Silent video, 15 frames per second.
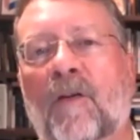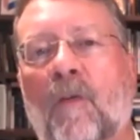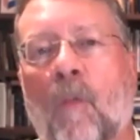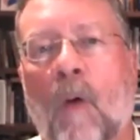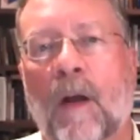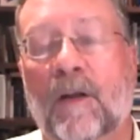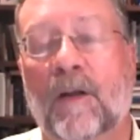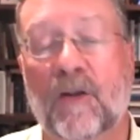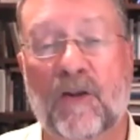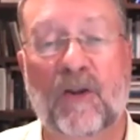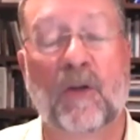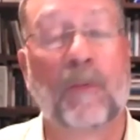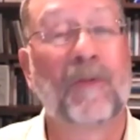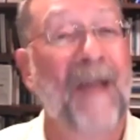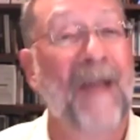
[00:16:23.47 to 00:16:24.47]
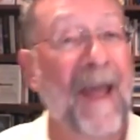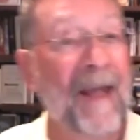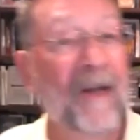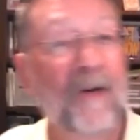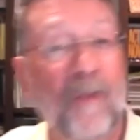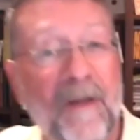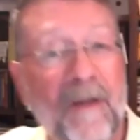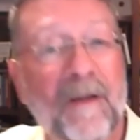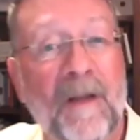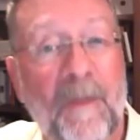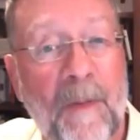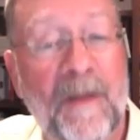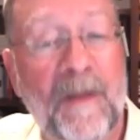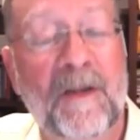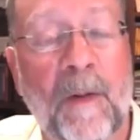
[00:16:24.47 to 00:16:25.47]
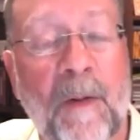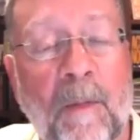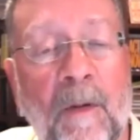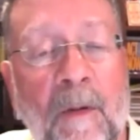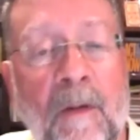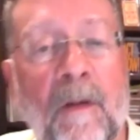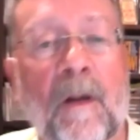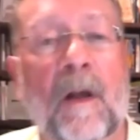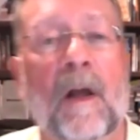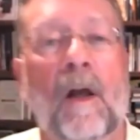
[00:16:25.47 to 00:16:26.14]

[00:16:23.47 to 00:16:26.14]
They're what consumers and increasingly business people